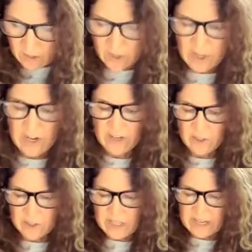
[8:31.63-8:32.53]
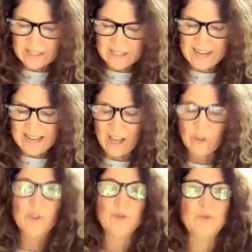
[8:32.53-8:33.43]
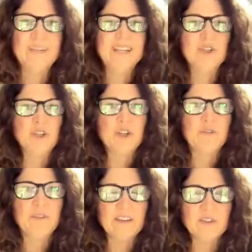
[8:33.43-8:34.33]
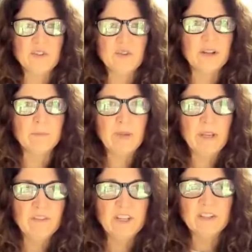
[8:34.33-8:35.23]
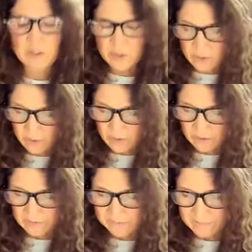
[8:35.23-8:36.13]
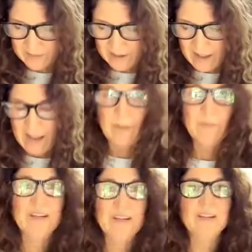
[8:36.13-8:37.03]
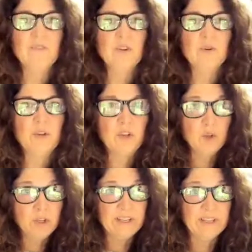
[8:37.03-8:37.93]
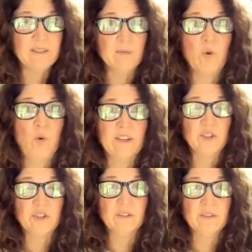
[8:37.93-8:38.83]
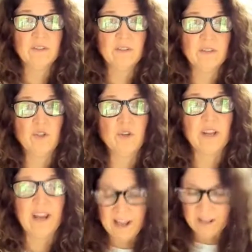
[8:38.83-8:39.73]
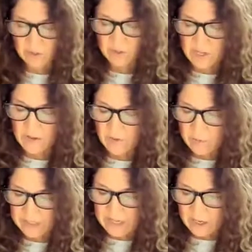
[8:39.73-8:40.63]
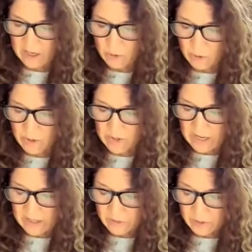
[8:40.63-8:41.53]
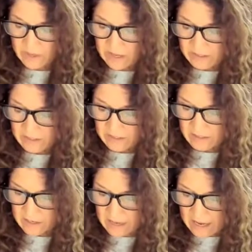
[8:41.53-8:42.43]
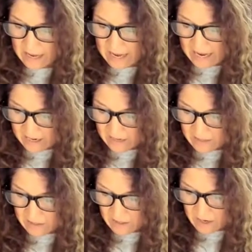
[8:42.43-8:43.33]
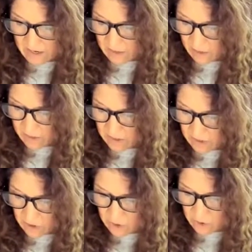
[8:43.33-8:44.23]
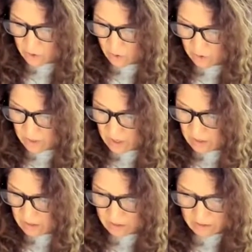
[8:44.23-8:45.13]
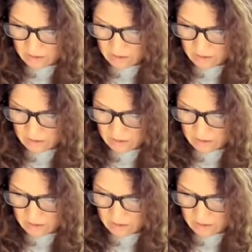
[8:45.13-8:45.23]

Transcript: You're going to understand today how to niche faster and pivot sooner. I'm going to give you, you'll get some questions that you can ask yourself. I'm going to take you through those exercises and you'll get to, hold on.